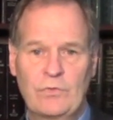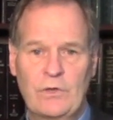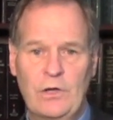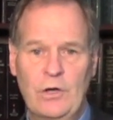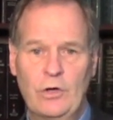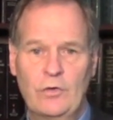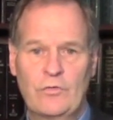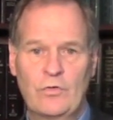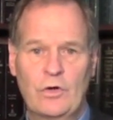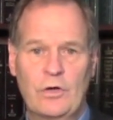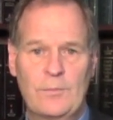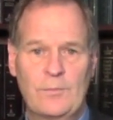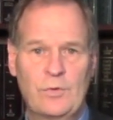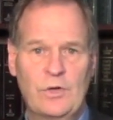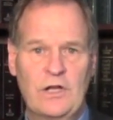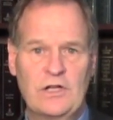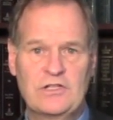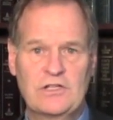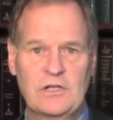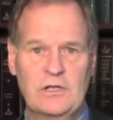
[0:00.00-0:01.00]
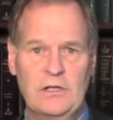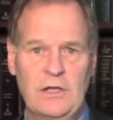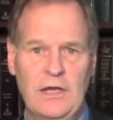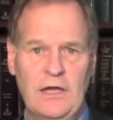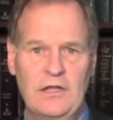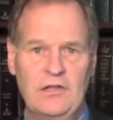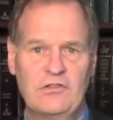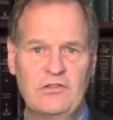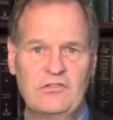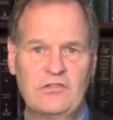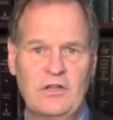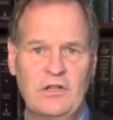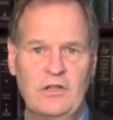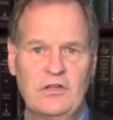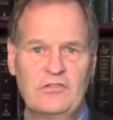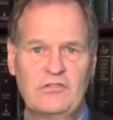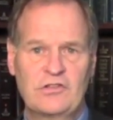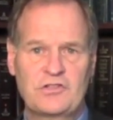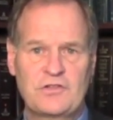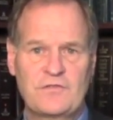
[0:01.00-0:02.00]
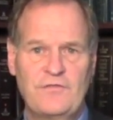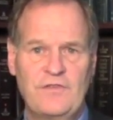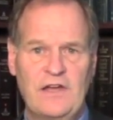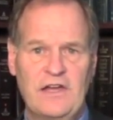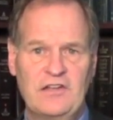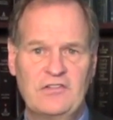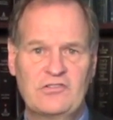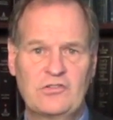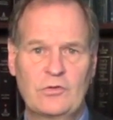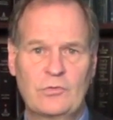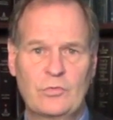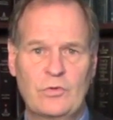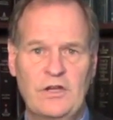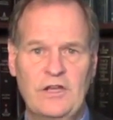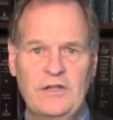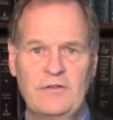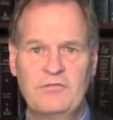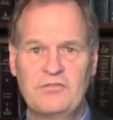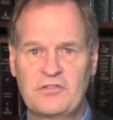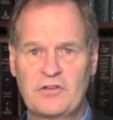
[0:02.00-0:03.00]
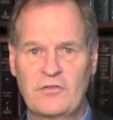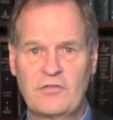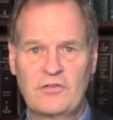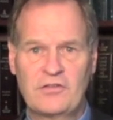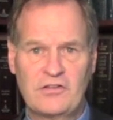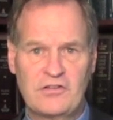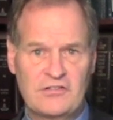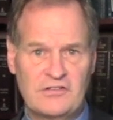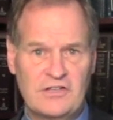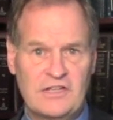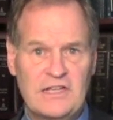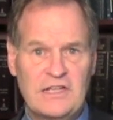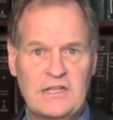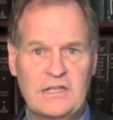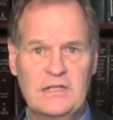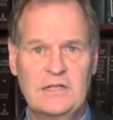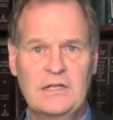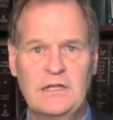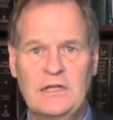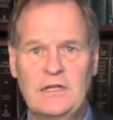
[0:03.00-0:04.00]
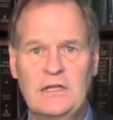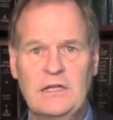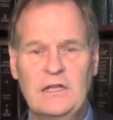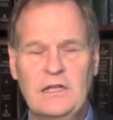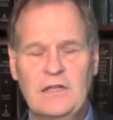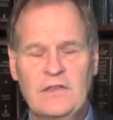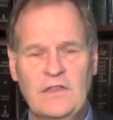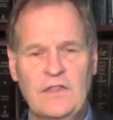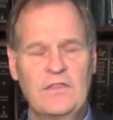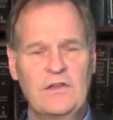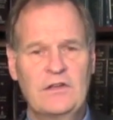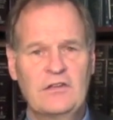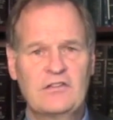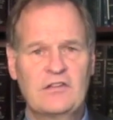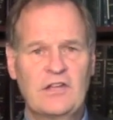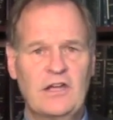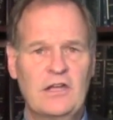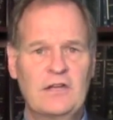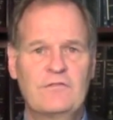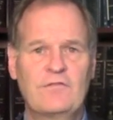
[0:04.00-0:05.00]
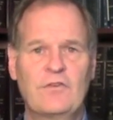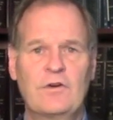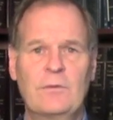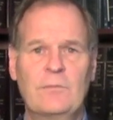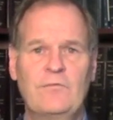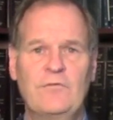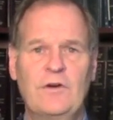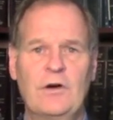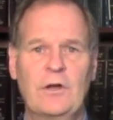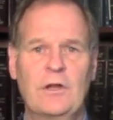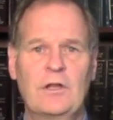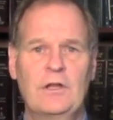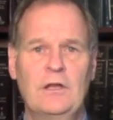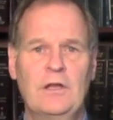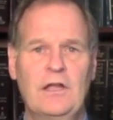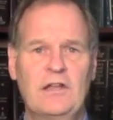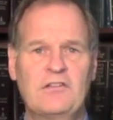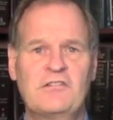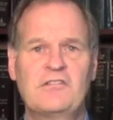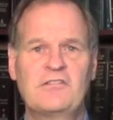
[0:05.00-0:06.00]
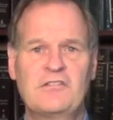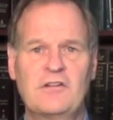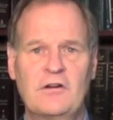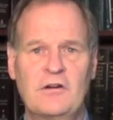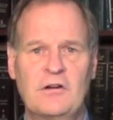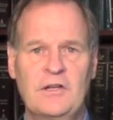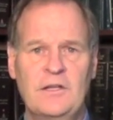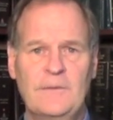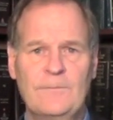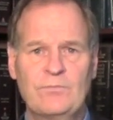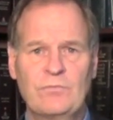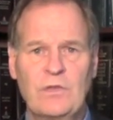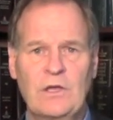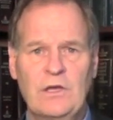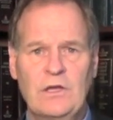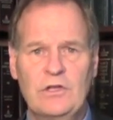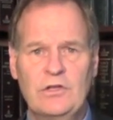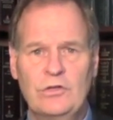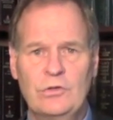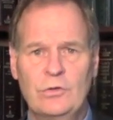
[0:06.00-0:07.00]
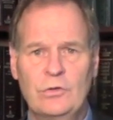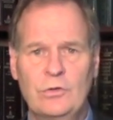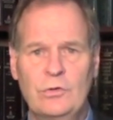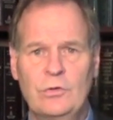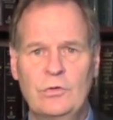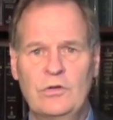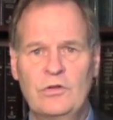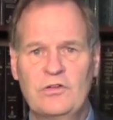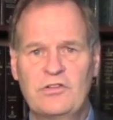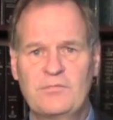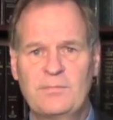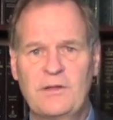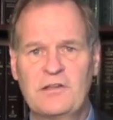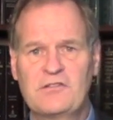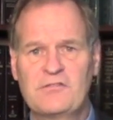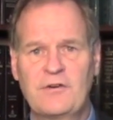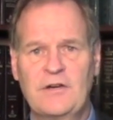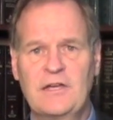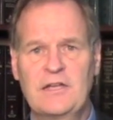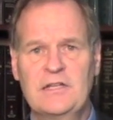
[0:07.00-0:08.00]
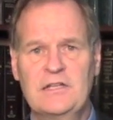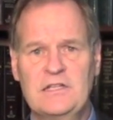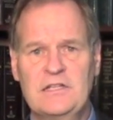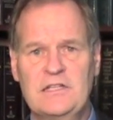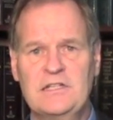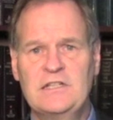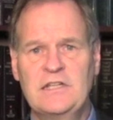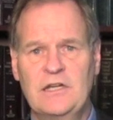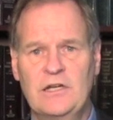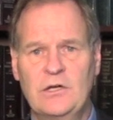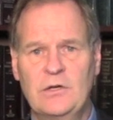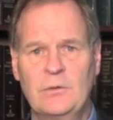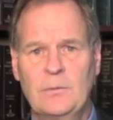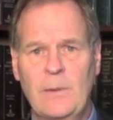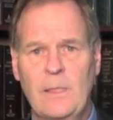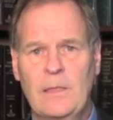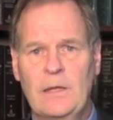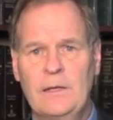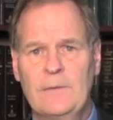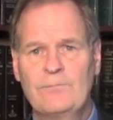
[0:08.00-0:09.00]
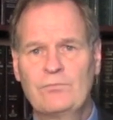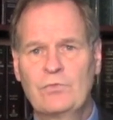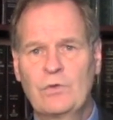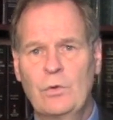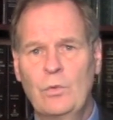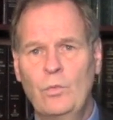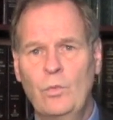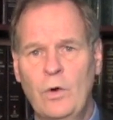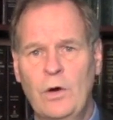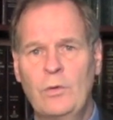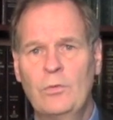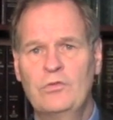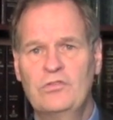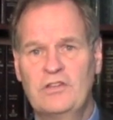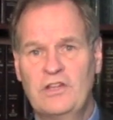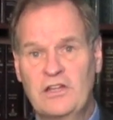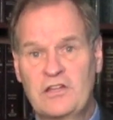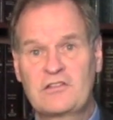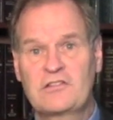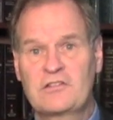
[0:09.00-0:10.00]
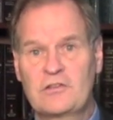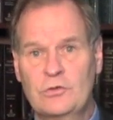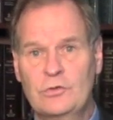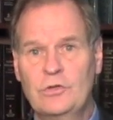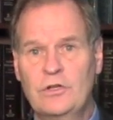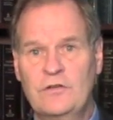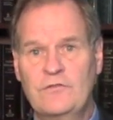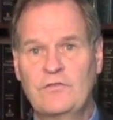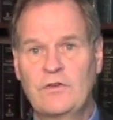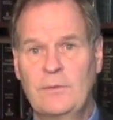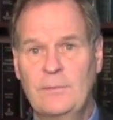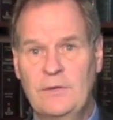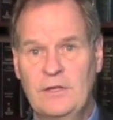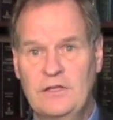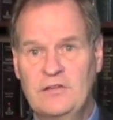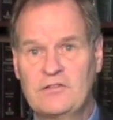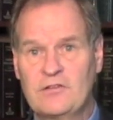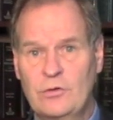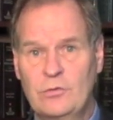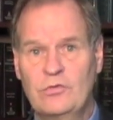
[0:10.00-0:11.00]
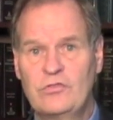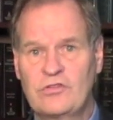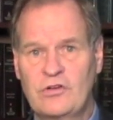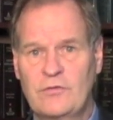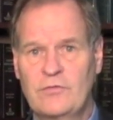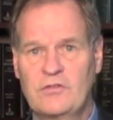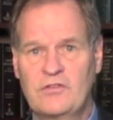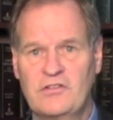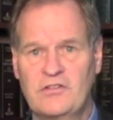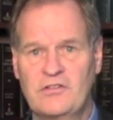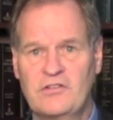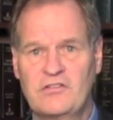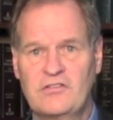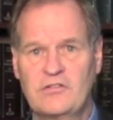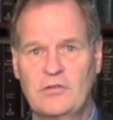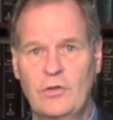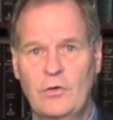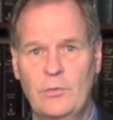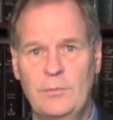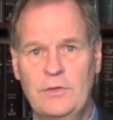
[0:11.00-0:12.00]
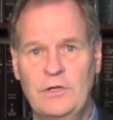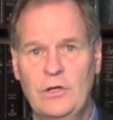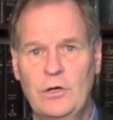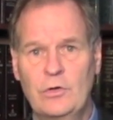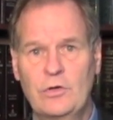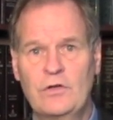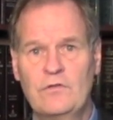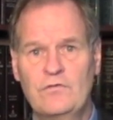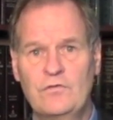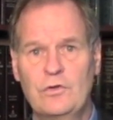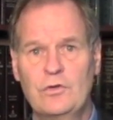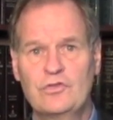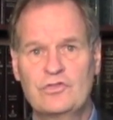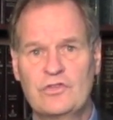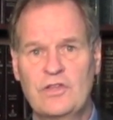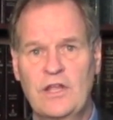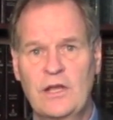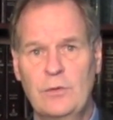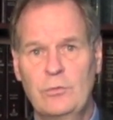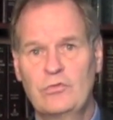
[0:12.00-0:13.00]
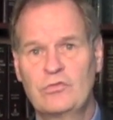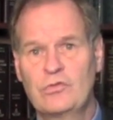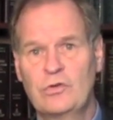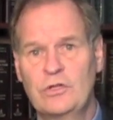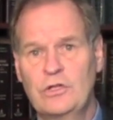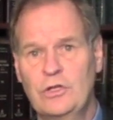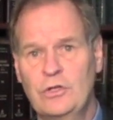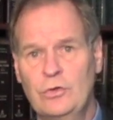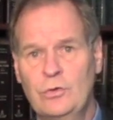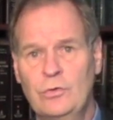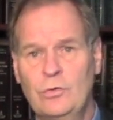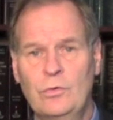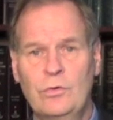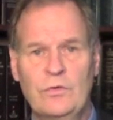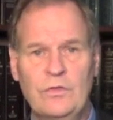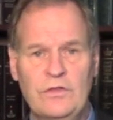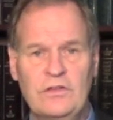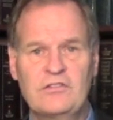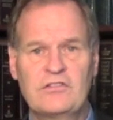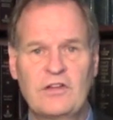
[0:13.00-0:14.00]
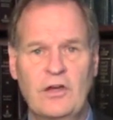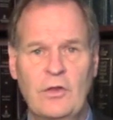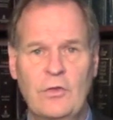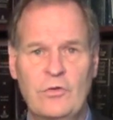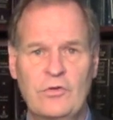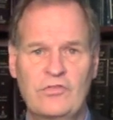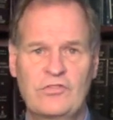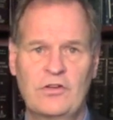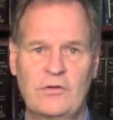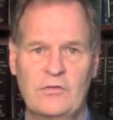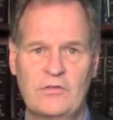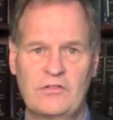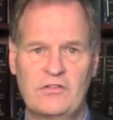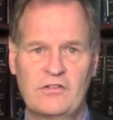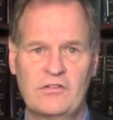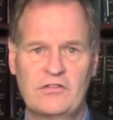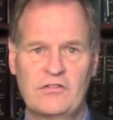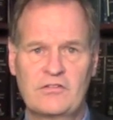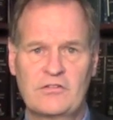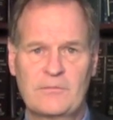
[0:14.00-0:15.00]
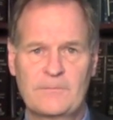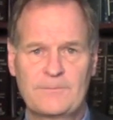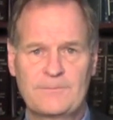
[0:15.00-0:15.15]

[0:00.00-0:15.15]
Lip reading: overall project has such a vast array of services needed that the design firm felt it necessary to specify in detail what was excluded from its own services, so there'd be no confusion that it was going to do these other services.